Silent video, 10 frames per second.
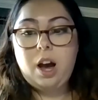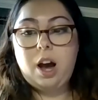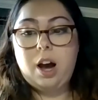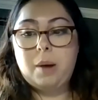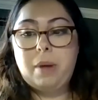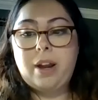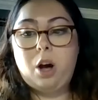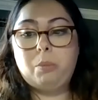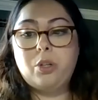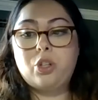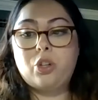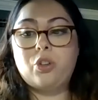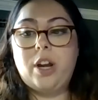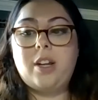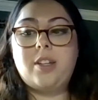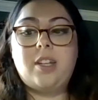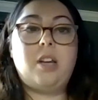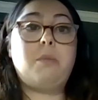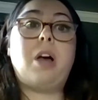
and help you to create a team